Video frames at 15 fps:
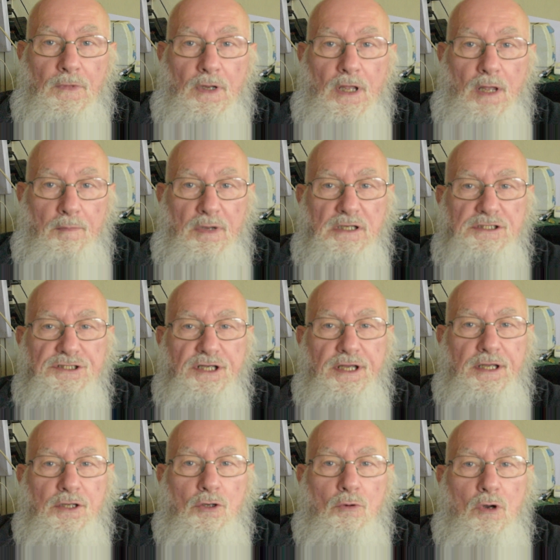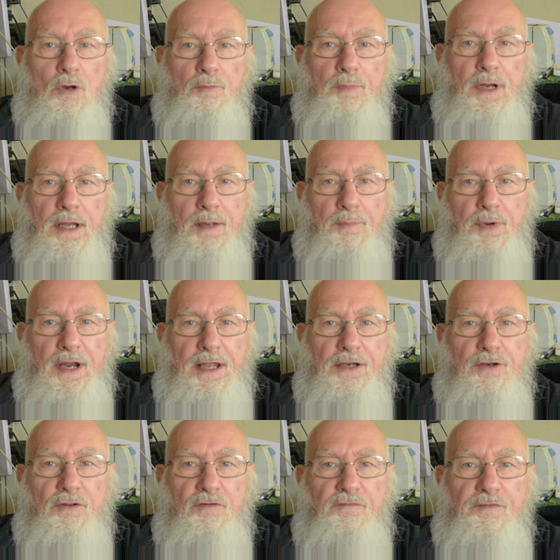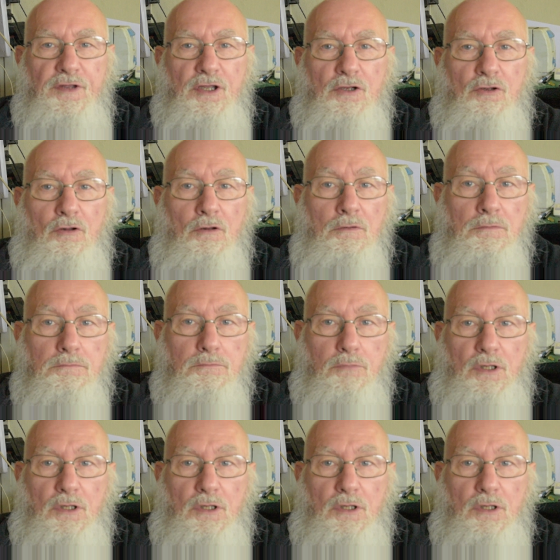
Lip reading: Am I saying go out and buy a brand new vehicle?